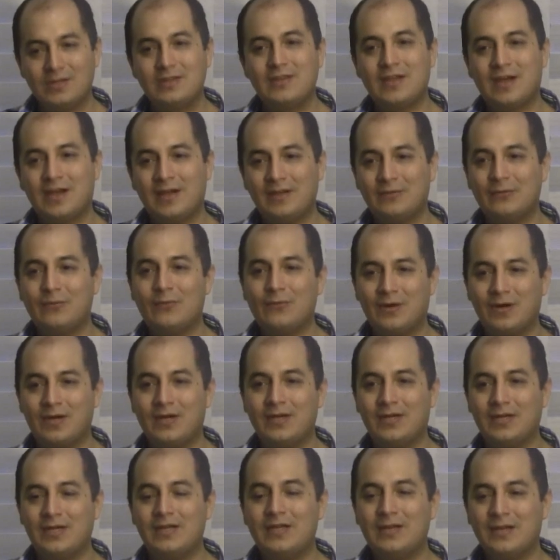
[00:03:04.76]
that's
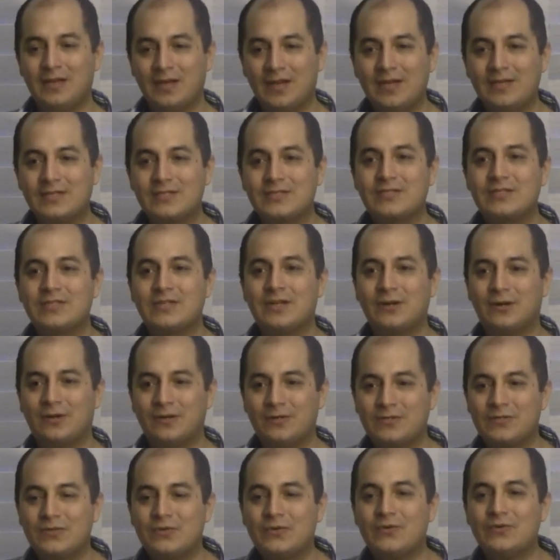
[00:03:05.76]
why it lets
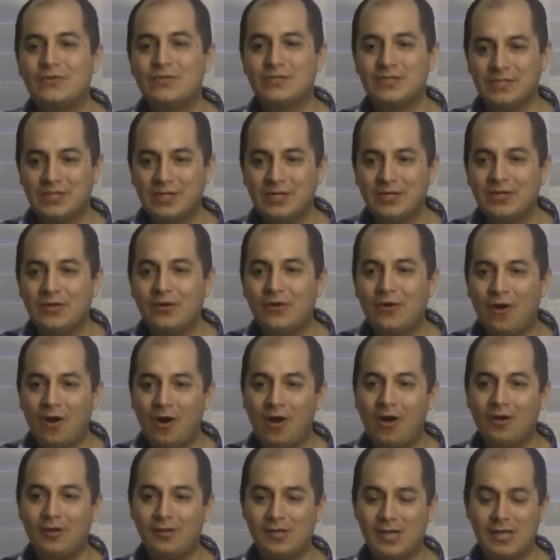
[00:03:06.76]
her to continue
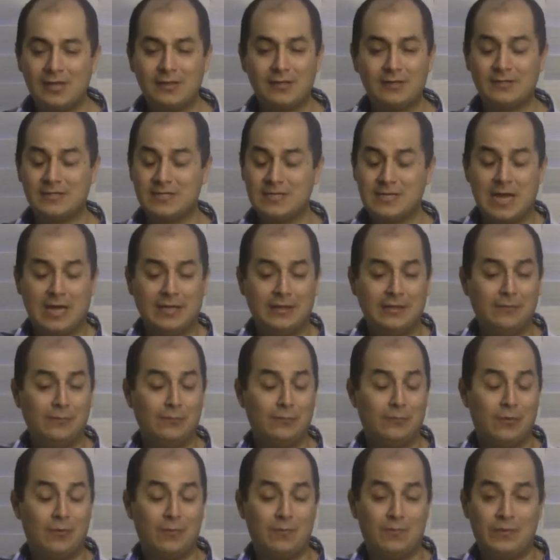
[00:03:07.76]
on. And there's
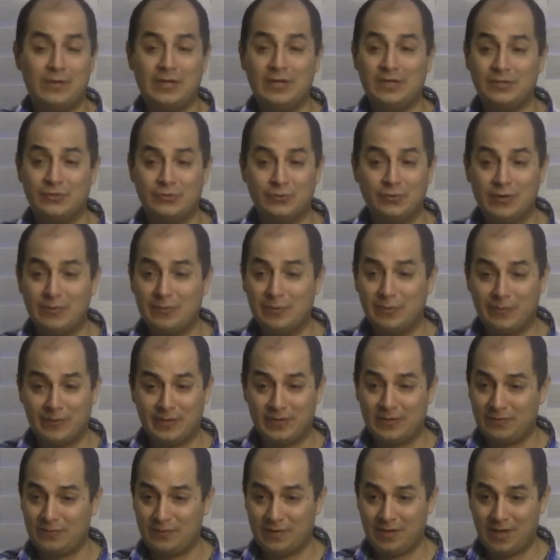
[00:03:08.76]
nothing wrong being a dreamer,
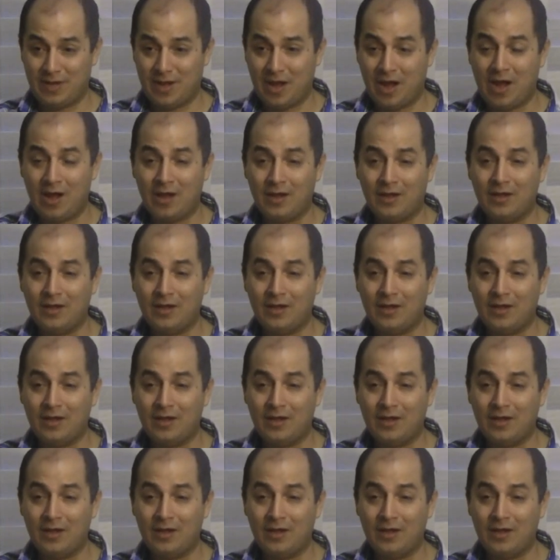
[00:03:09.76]
by the way.